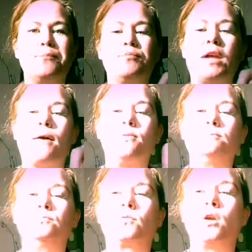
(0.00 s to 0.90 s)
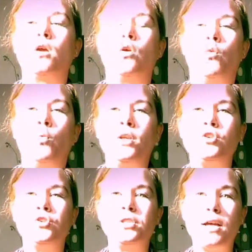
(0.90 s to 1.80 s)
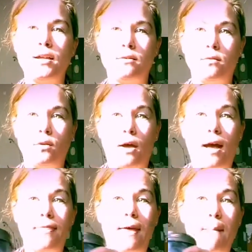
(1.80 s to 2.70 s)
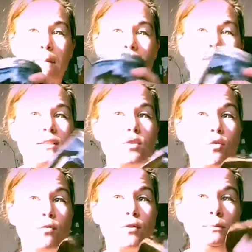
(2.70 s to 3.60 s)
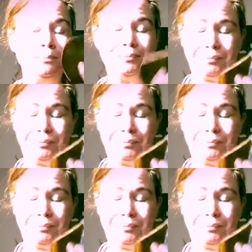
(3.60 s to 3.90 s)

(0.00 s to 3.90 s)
Now, when you're done, that month is over,